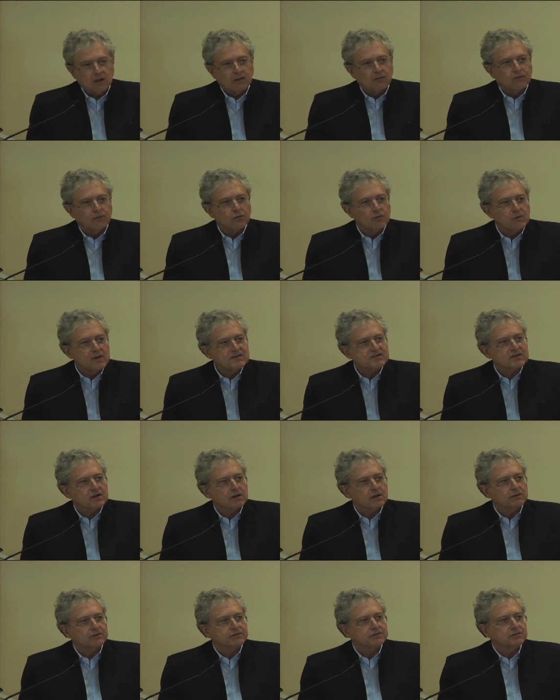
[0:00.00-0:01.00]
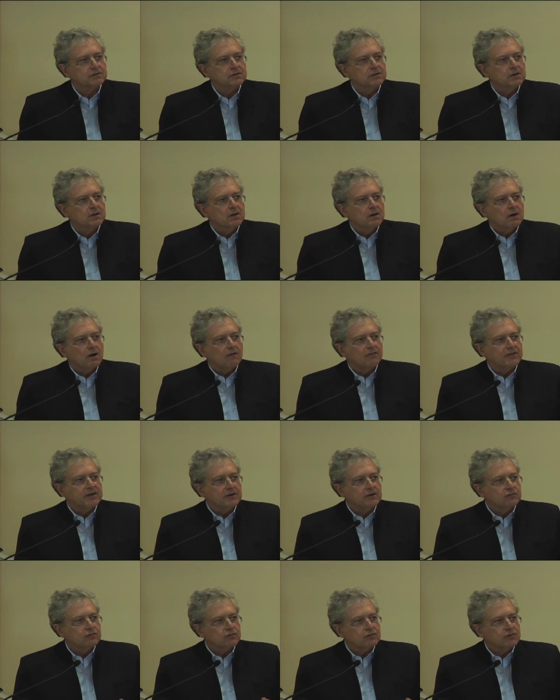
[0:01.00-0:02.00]
the result of the
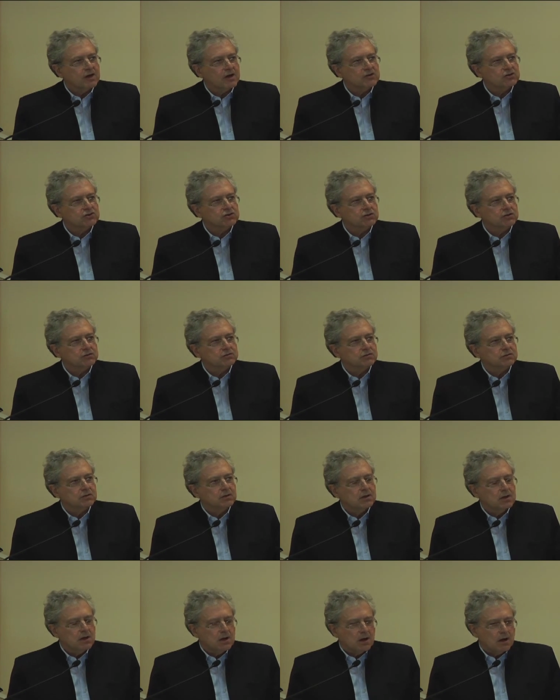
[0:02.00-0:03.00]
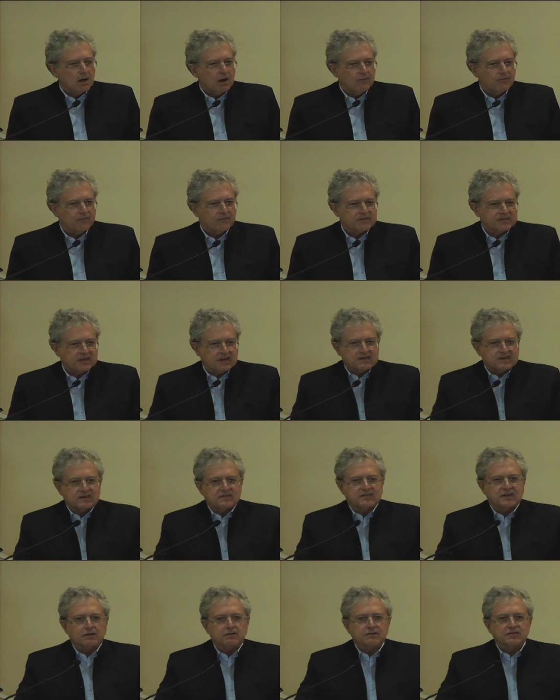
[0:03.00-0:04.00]
introduction of
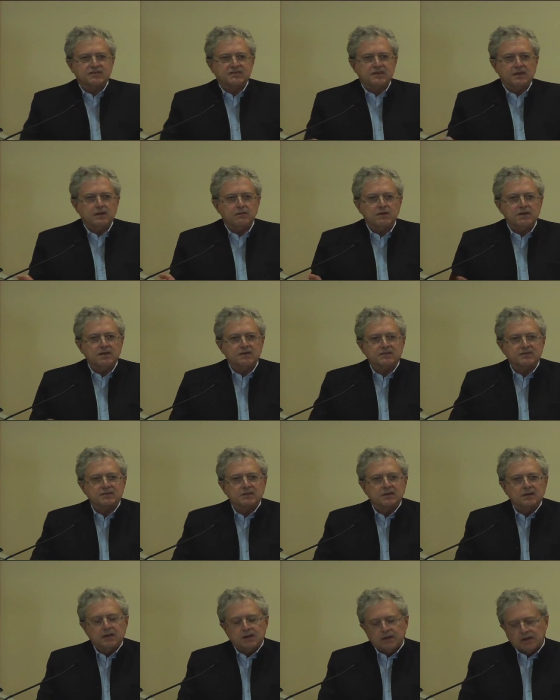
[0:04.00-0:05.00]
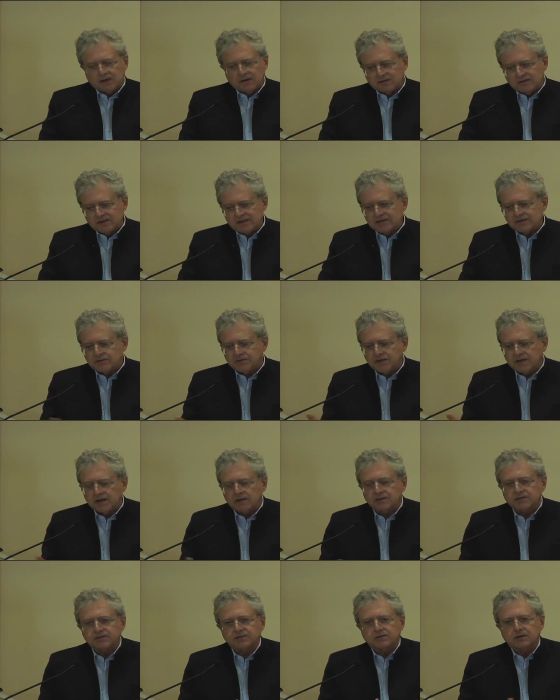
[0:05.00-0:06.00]
statistical series in these
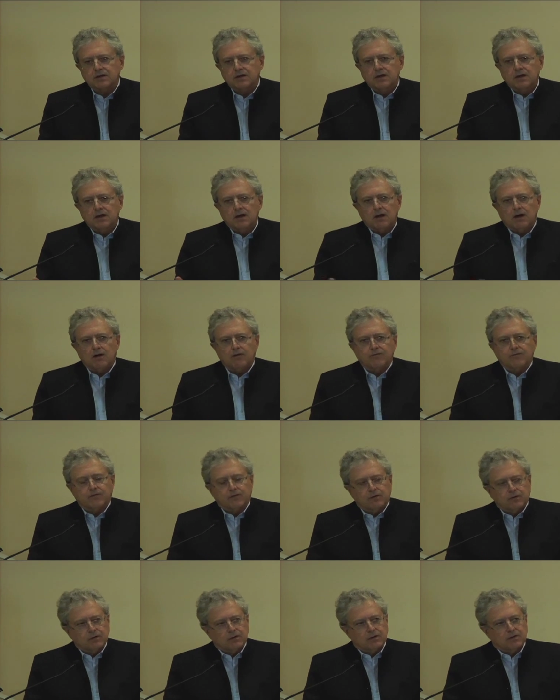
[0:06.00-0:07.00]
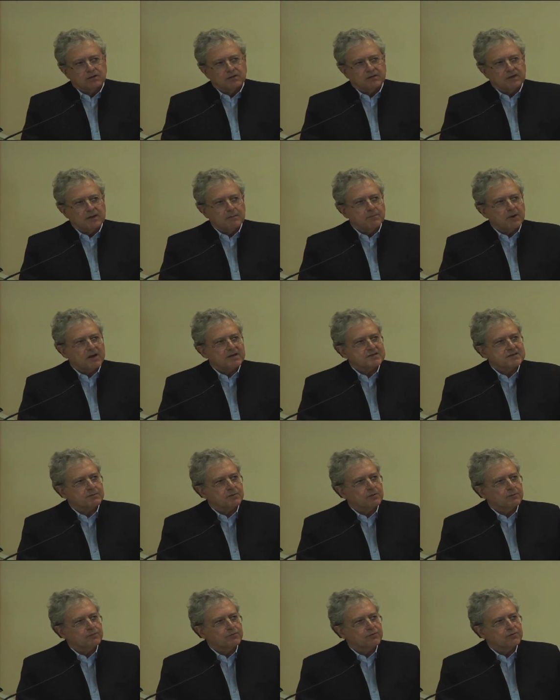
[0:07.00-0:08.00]
fields of the
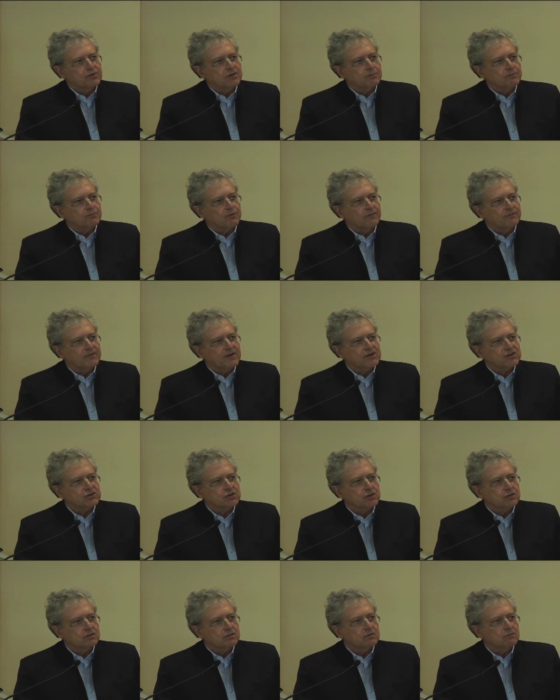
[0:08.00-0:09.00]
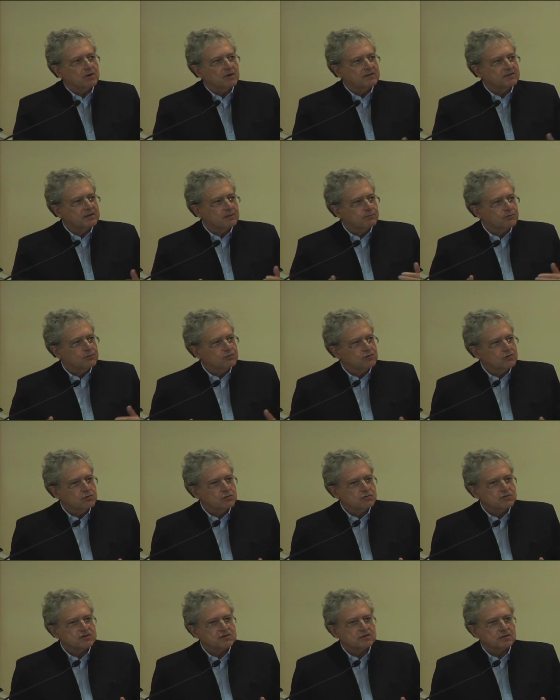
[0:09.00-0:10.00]
impossible profession, what they
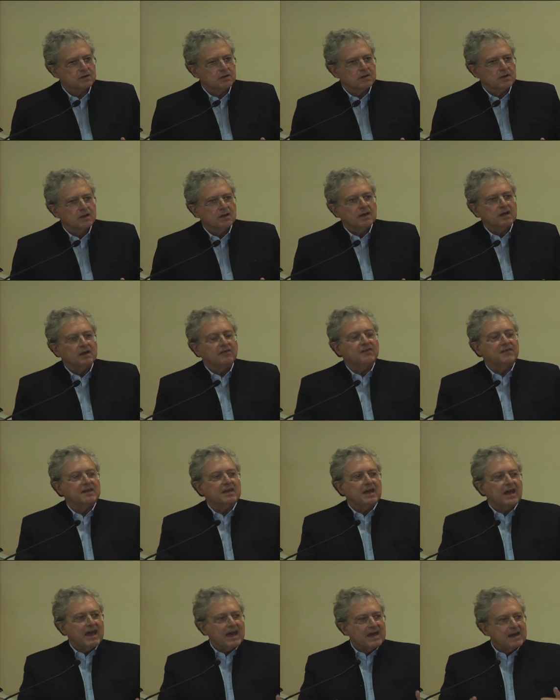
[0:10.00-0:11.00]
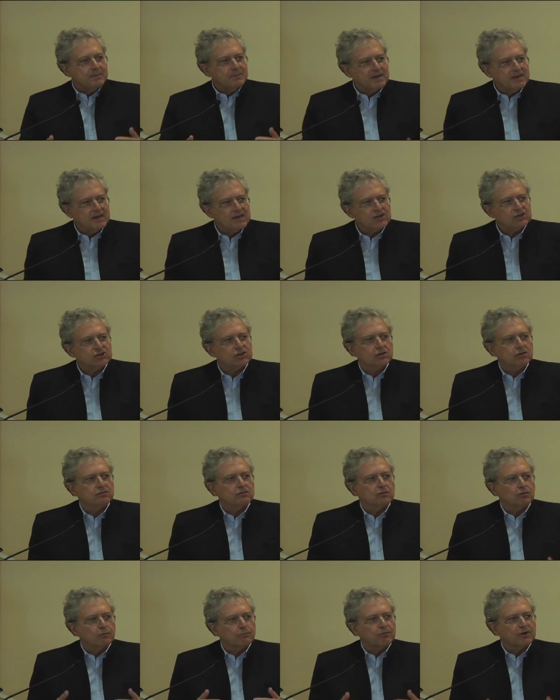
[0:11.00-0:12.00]
produce is the elimination
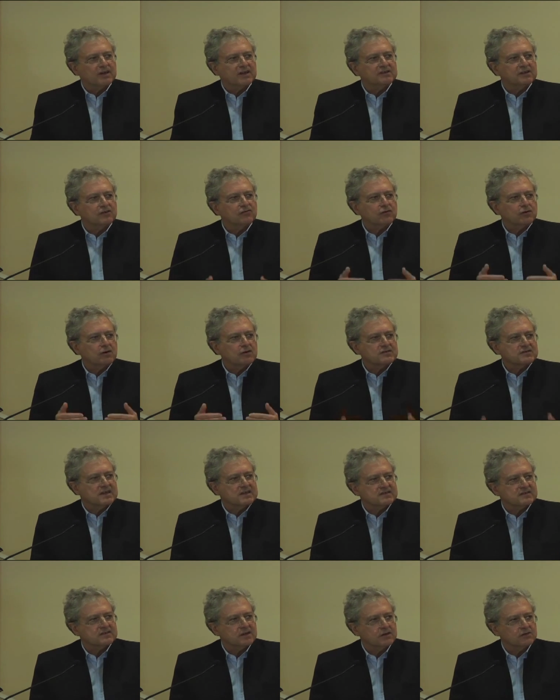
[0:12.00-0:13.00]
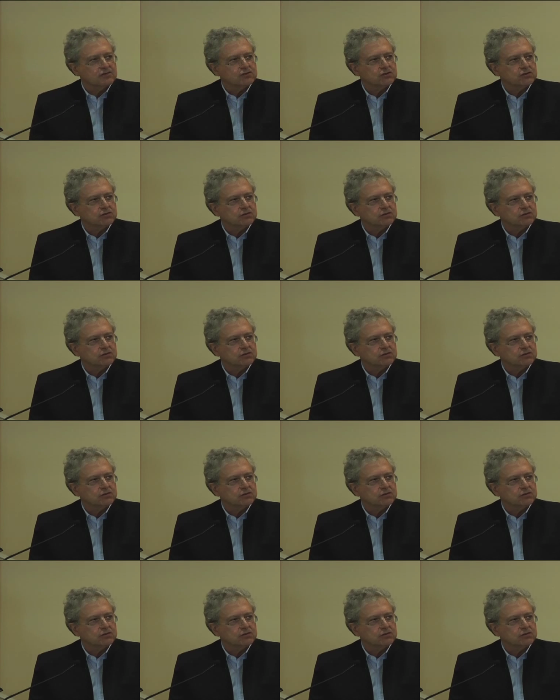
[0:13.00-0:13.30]
of the practitioners as such,